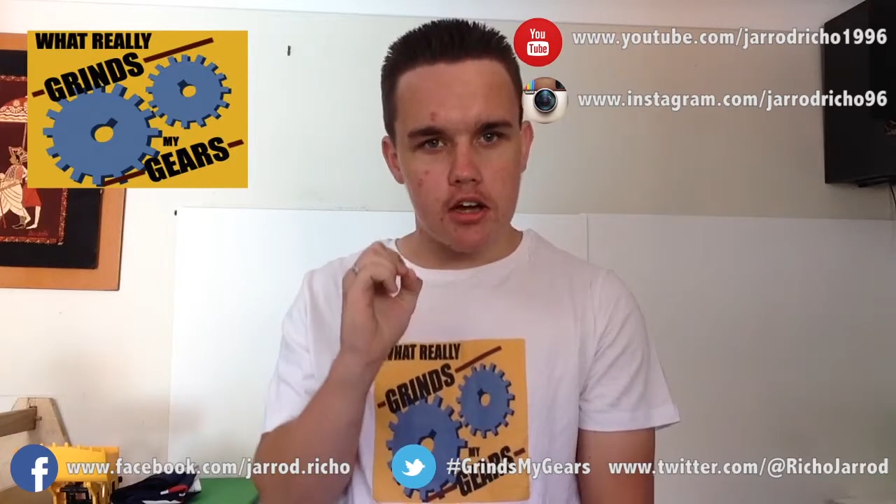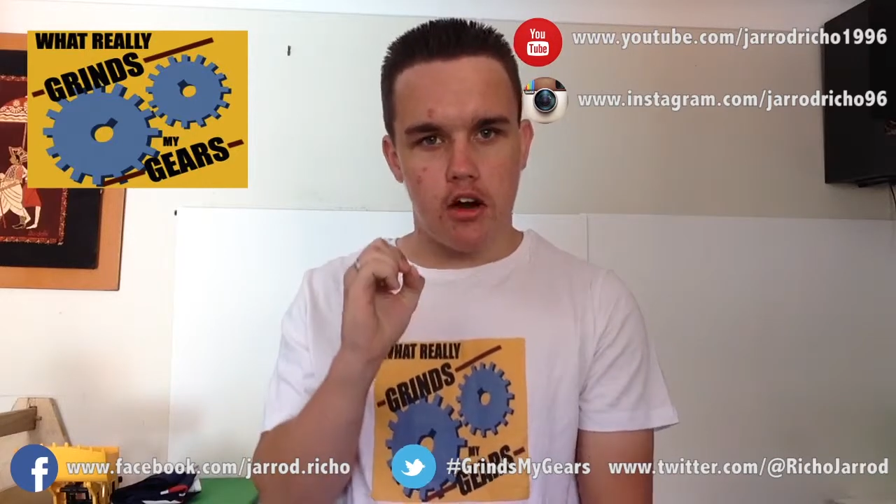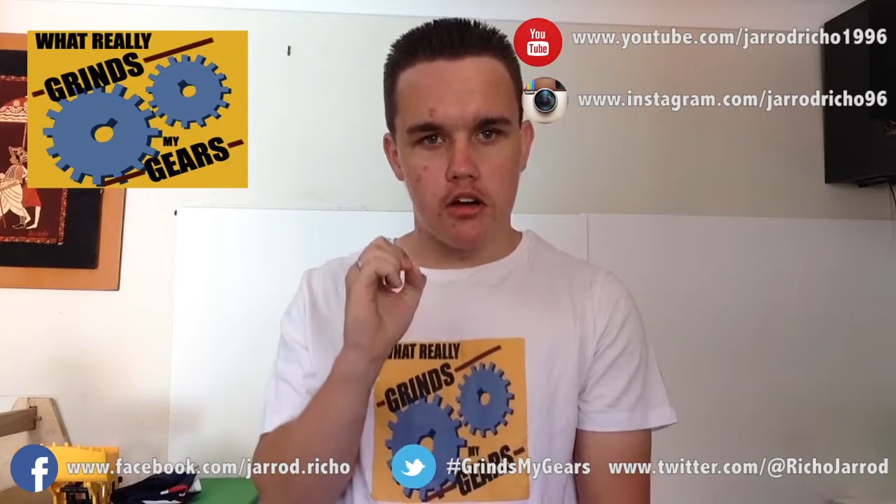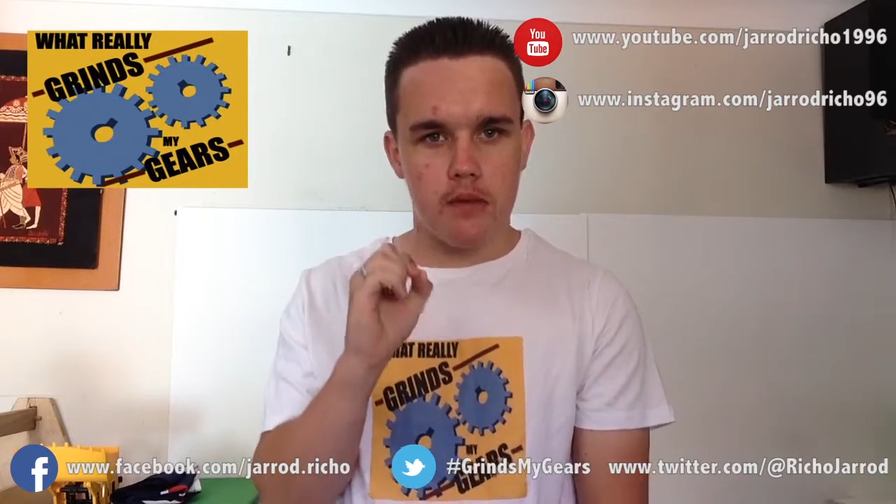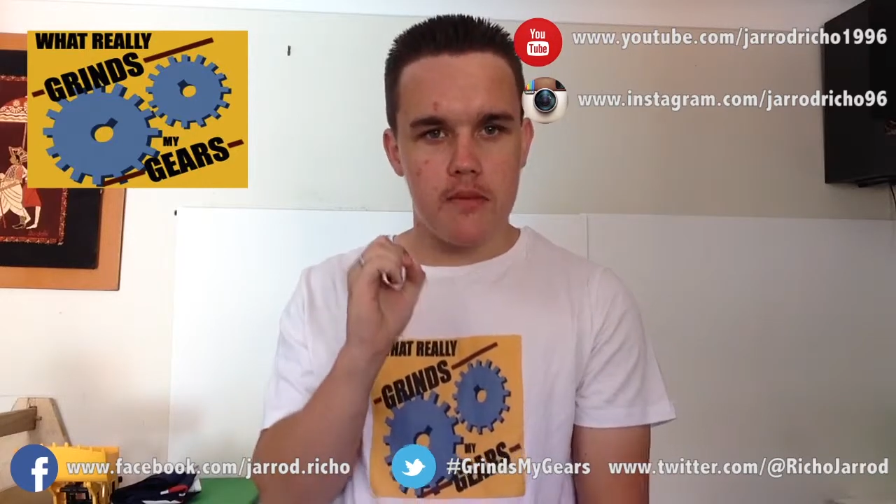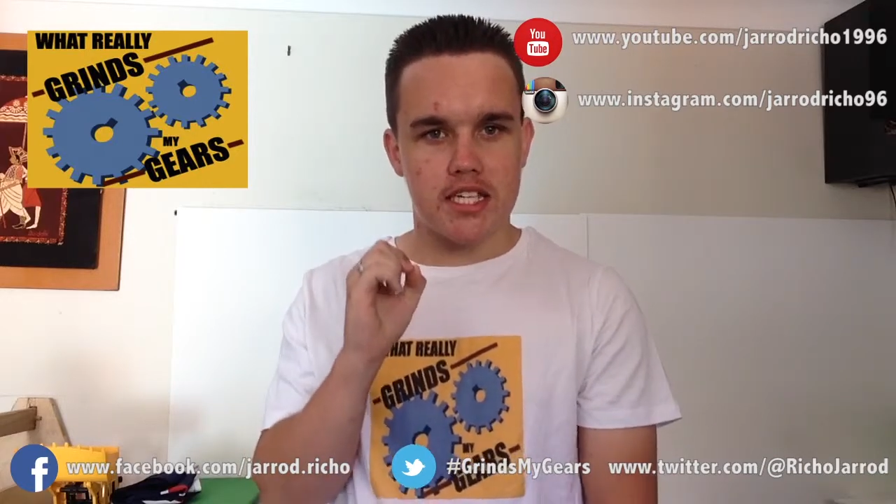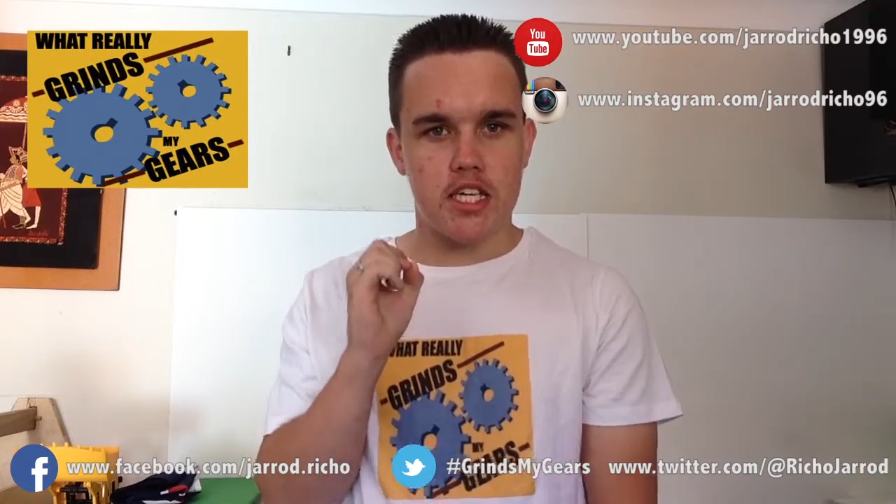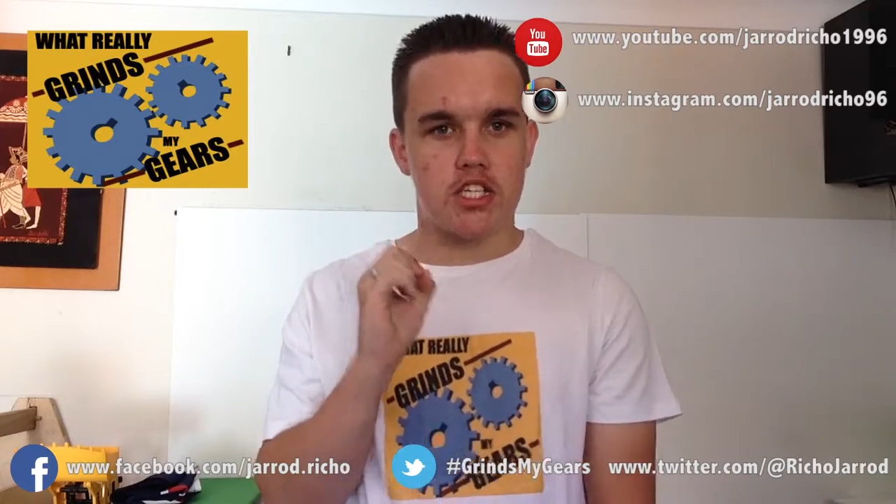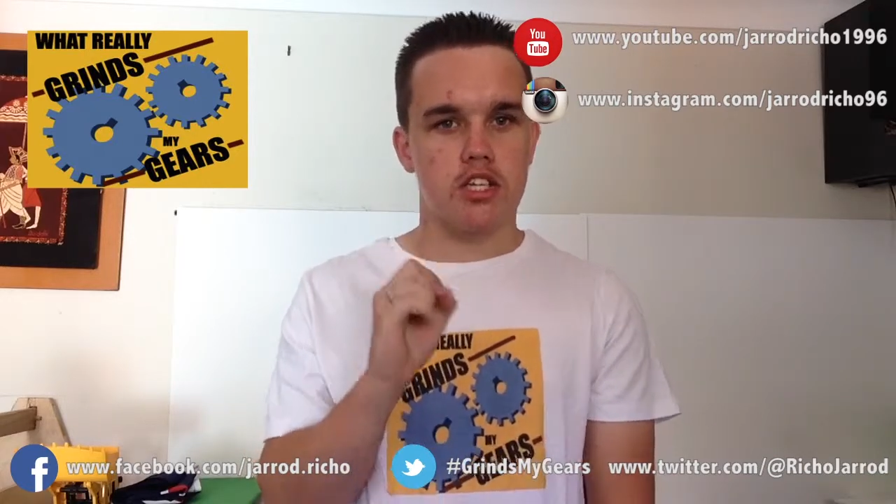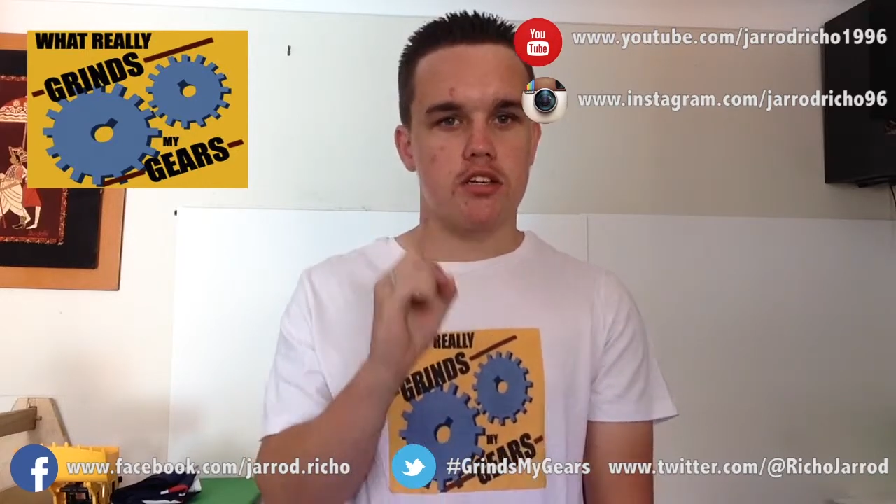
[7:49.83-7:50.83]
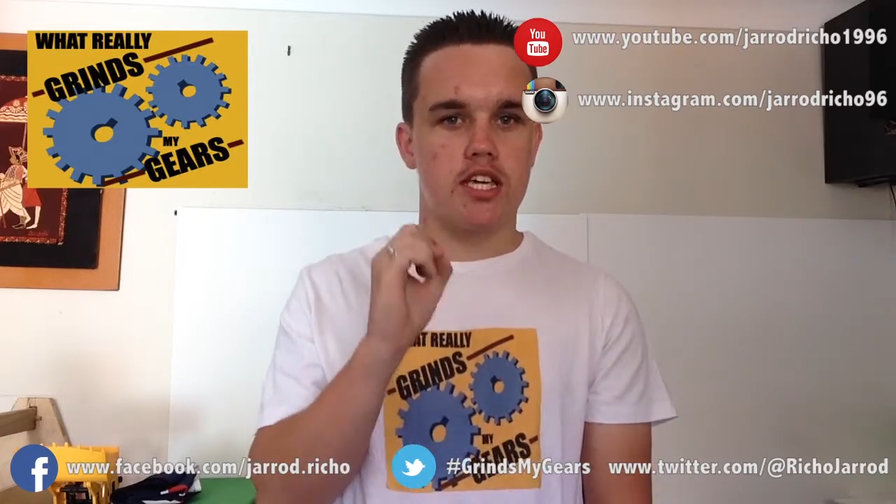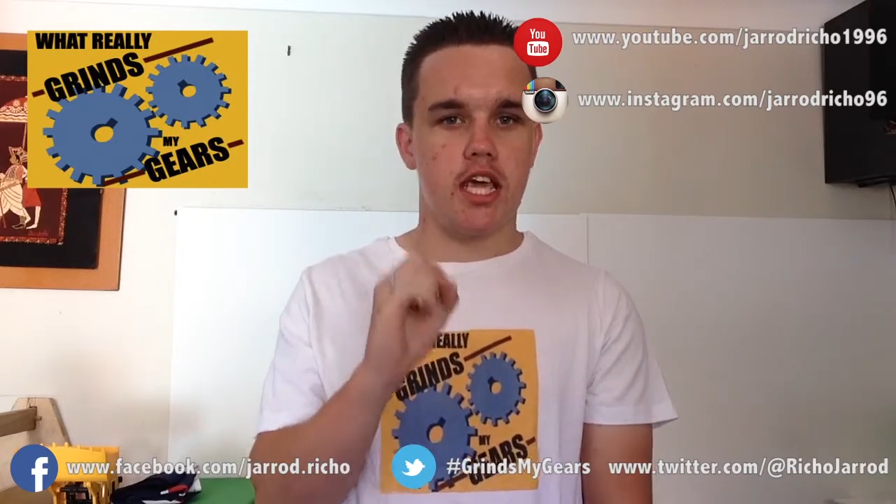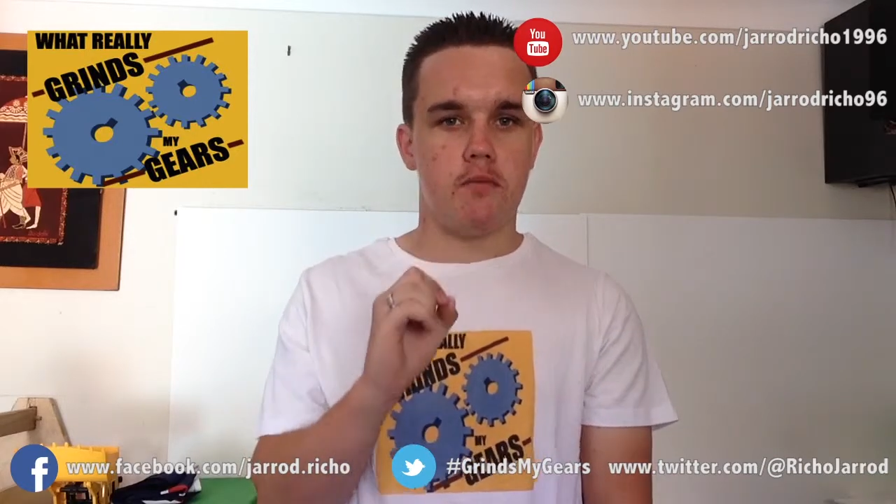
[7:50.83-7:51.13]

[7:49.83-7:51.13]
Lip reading: on a message to get